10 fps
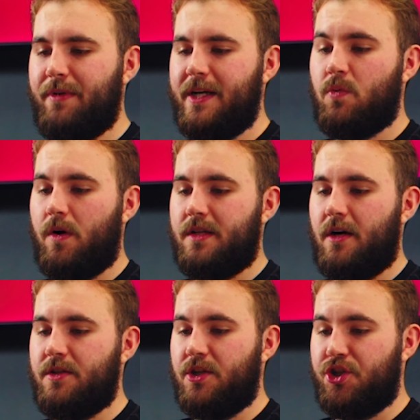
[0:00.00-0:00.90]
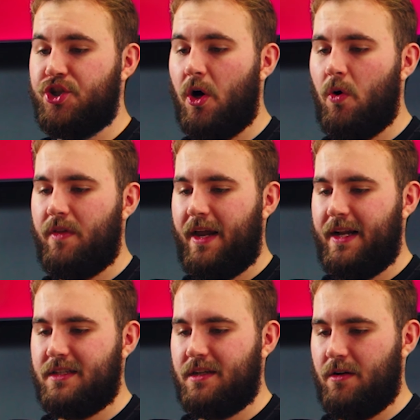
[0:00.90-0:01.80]
place where it starts to show that
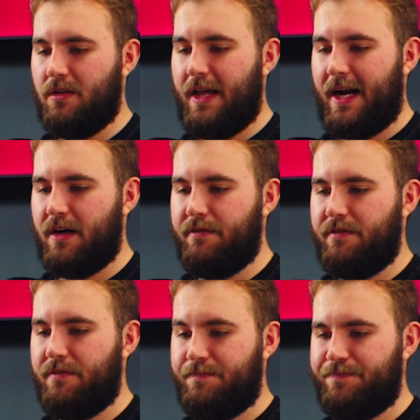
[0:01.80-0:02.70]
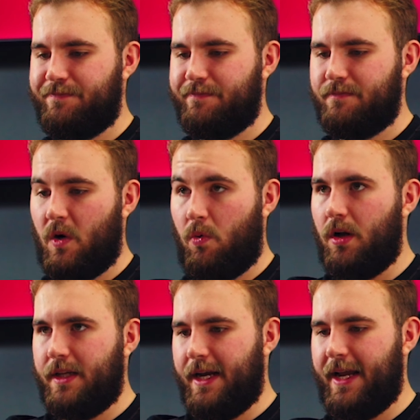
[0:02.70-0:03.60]
it's, you know, lack of
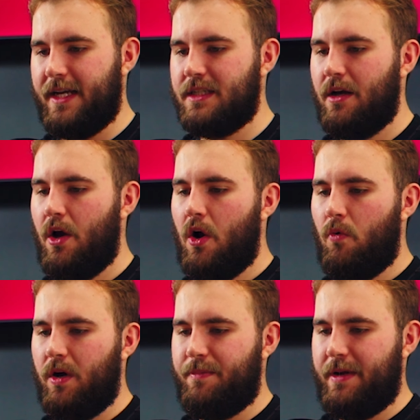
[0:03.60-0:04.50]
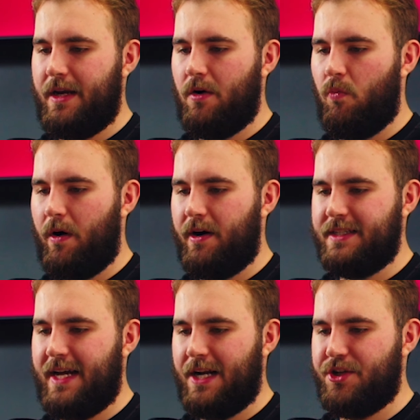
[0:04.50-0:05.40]
quality, I guess, would be where it
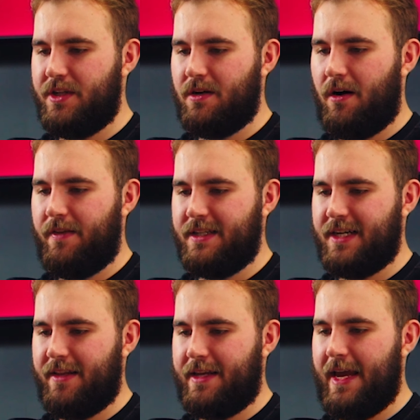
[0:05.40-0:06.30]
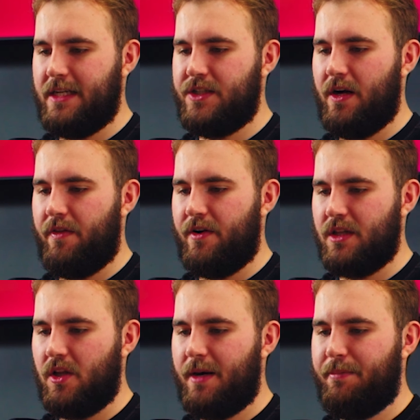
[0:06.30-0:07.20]
attaches on the inside of the case here. There's a
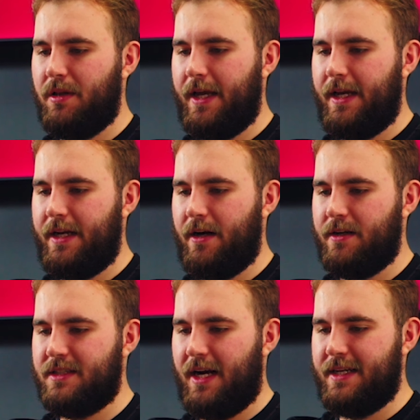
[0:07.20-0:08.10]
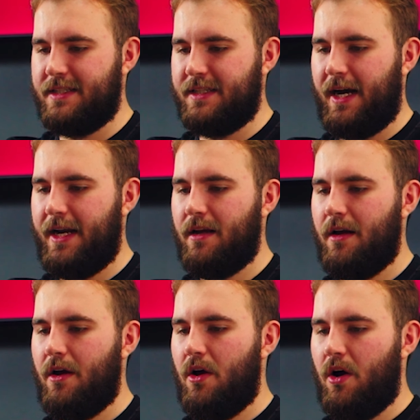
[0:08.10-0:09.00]
lot of play here side to side
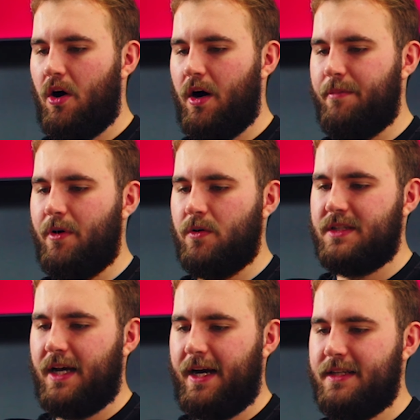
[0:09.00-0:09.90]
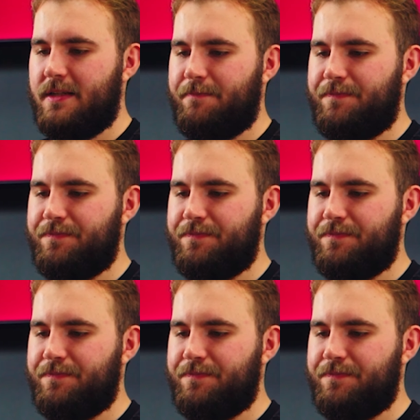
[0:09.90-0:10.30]
on both sides.